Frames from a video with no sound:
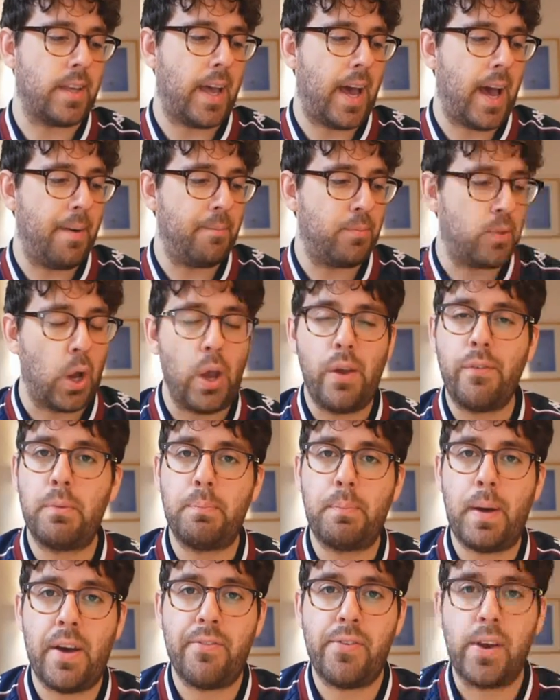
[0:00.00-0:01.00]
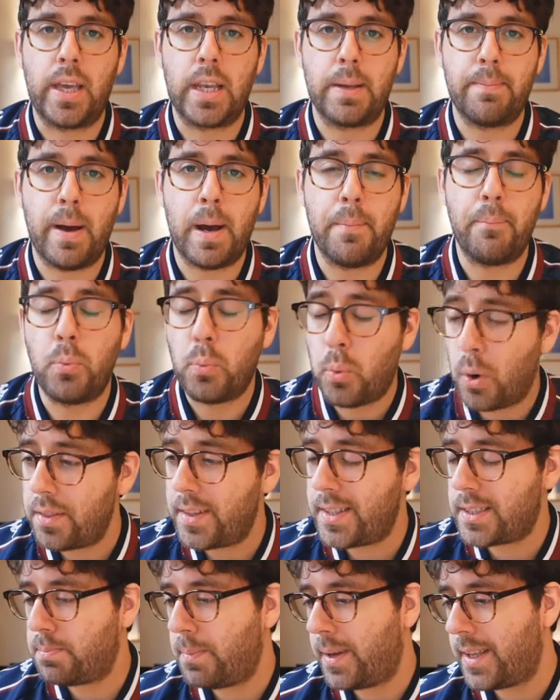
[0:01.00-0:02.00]
don't even bear thinking about. But what
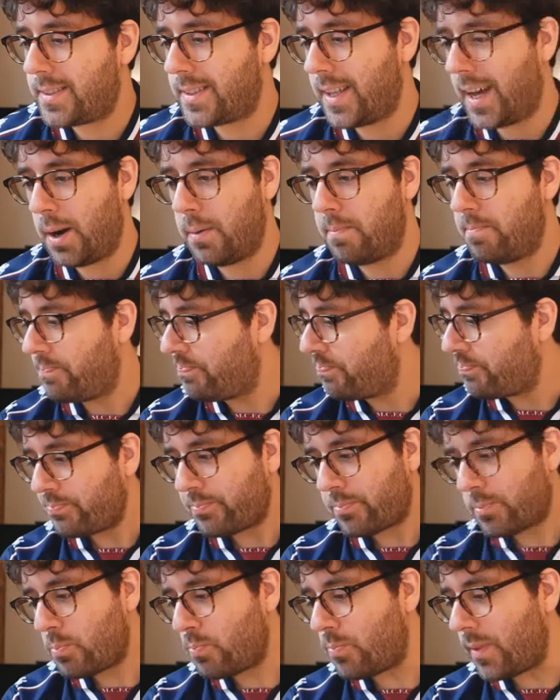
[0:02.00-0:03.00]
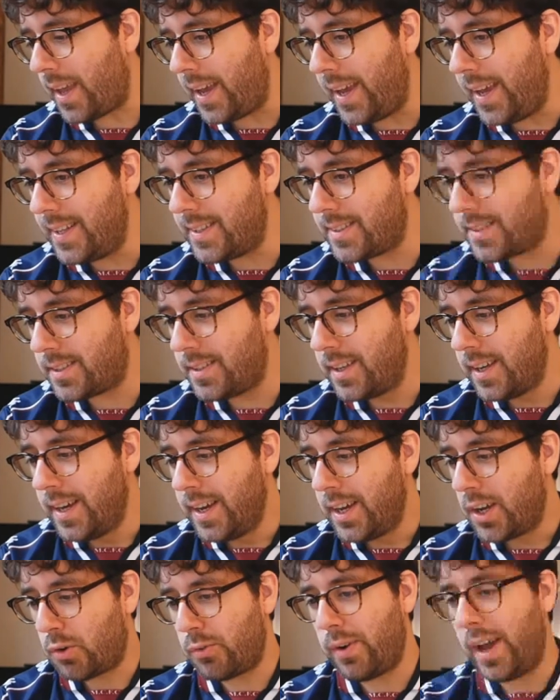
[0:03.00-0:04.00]
this means now, it's
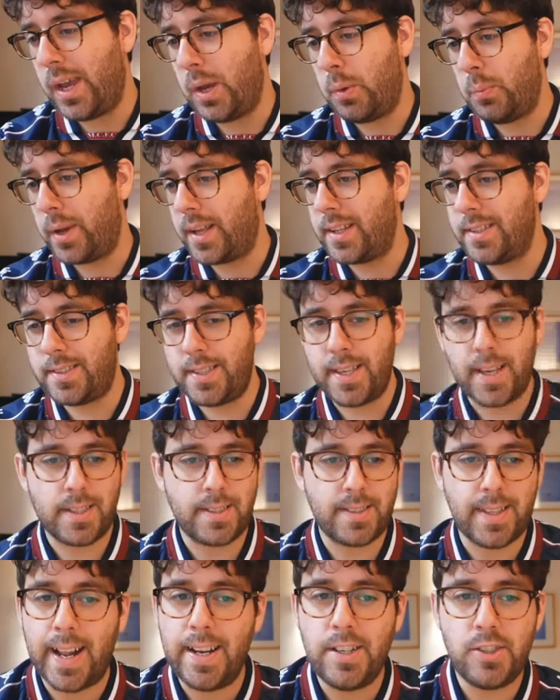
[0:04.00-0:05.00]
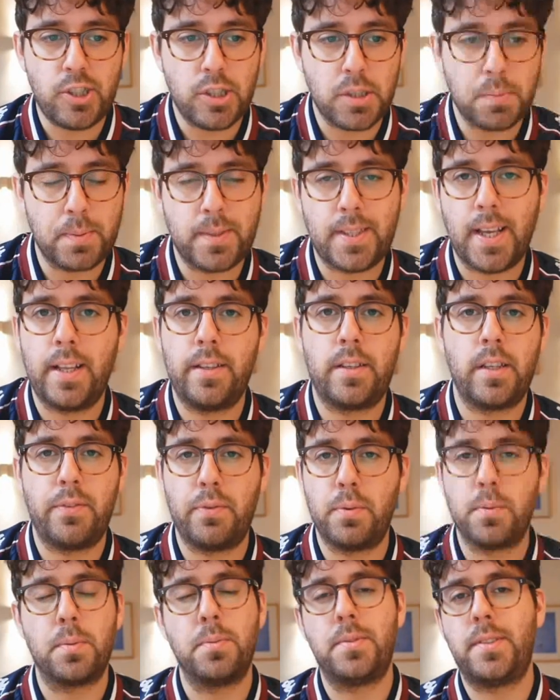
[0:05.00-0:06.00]
great. We can see extensions potentially
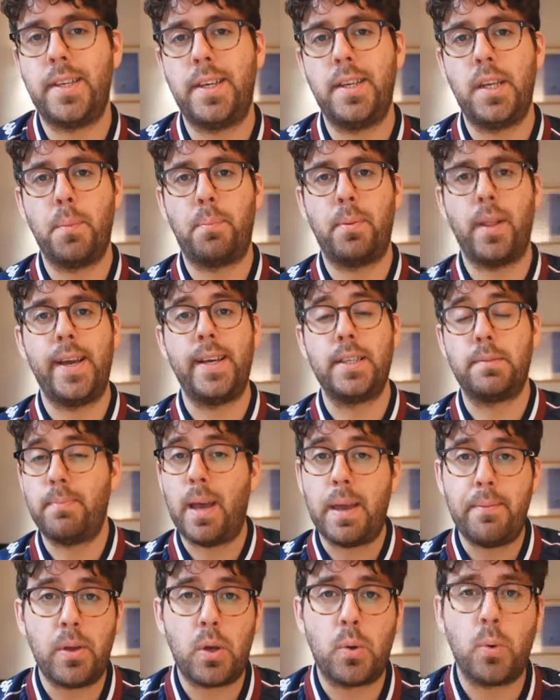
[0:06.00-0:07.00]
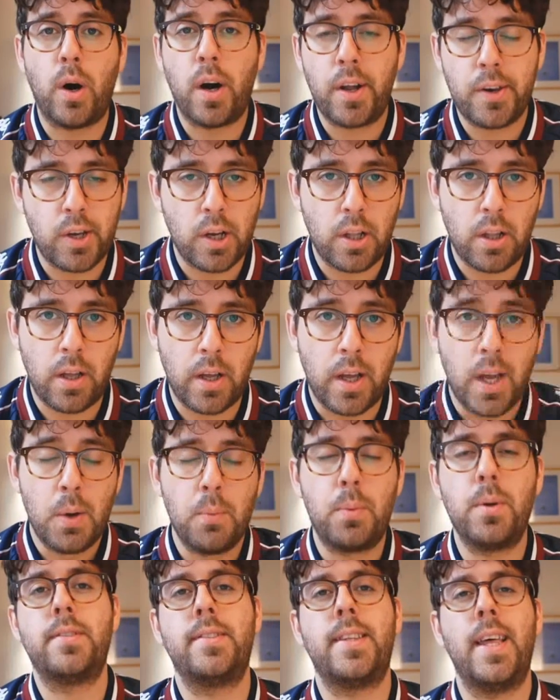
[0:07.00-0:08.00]
from some senior players. Maybe Guardiola
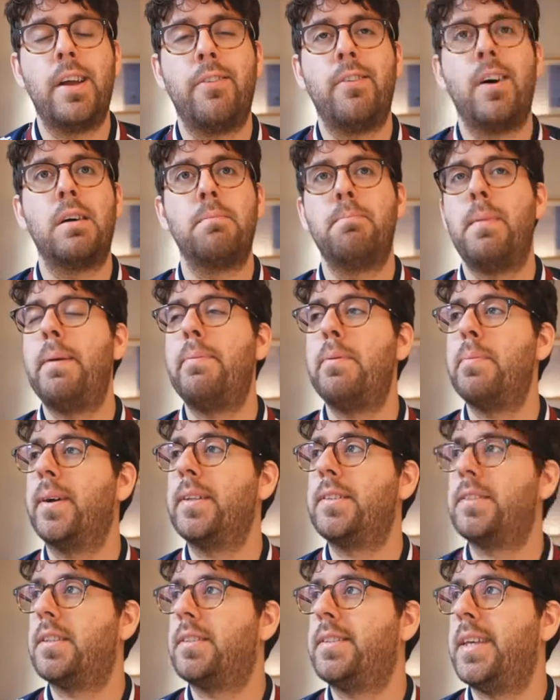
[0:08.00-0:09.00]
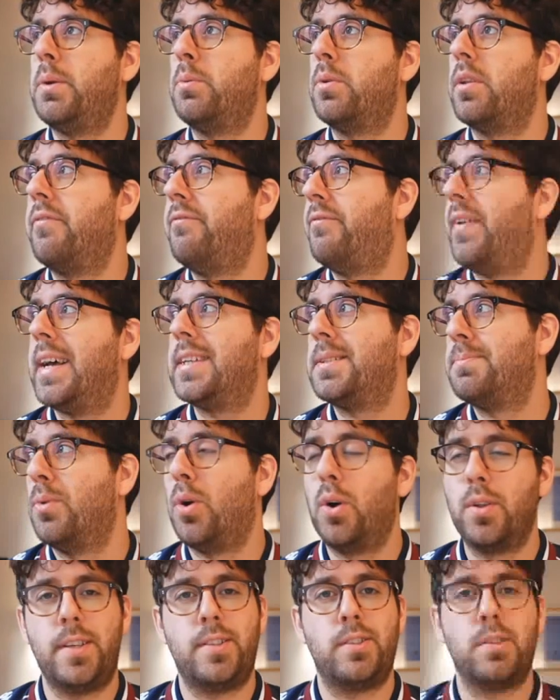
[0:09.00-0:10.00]
will stay around. Maybe Manchester City will invest
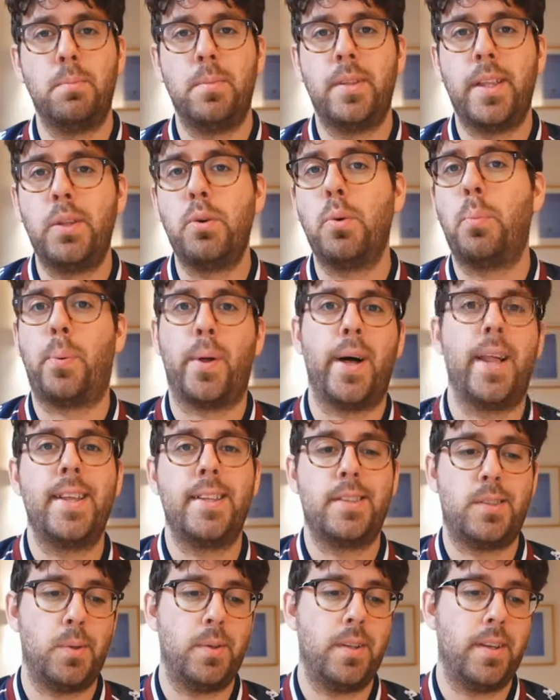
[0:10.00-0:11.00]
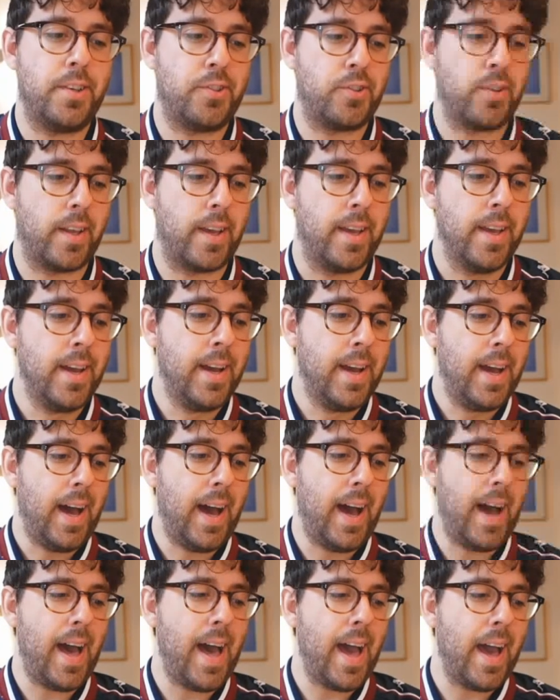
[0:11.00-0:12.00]
more this summer than they were planning to initially.
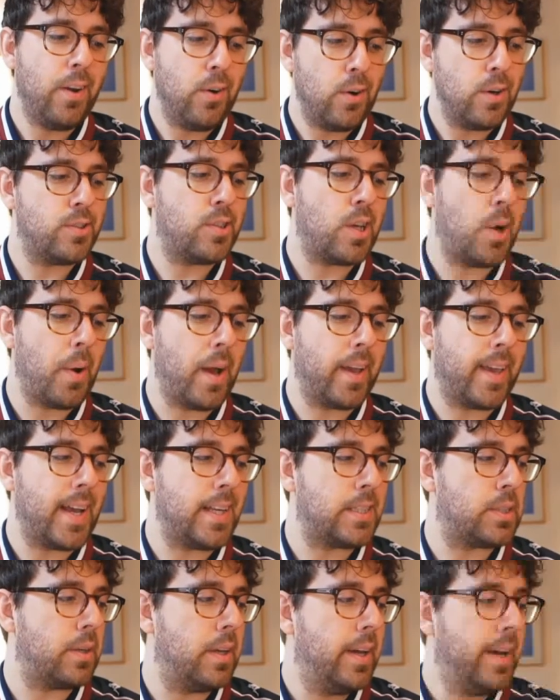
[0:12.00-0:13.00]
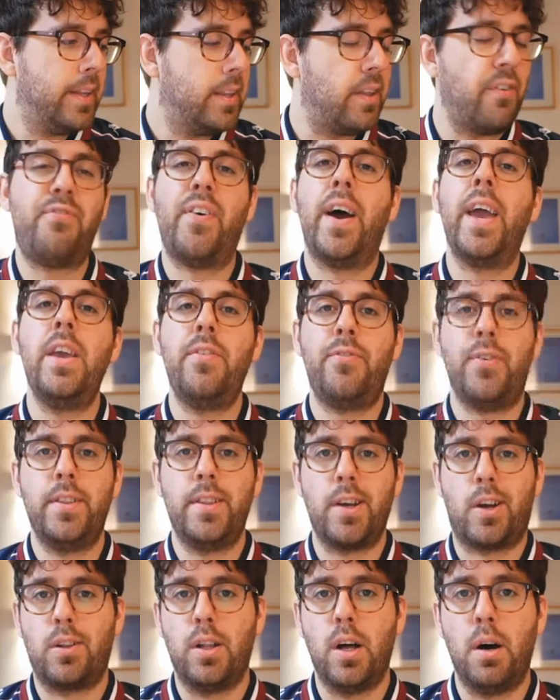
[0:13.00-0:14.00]
And also, I guess, the faith in
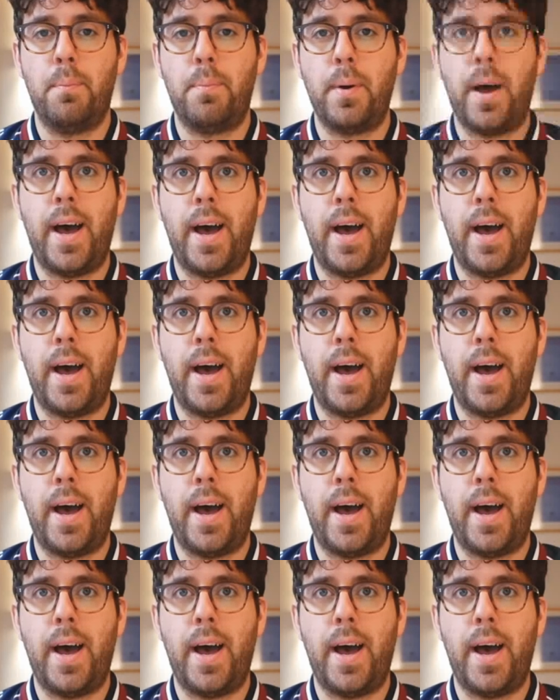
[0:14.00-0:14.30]
the club,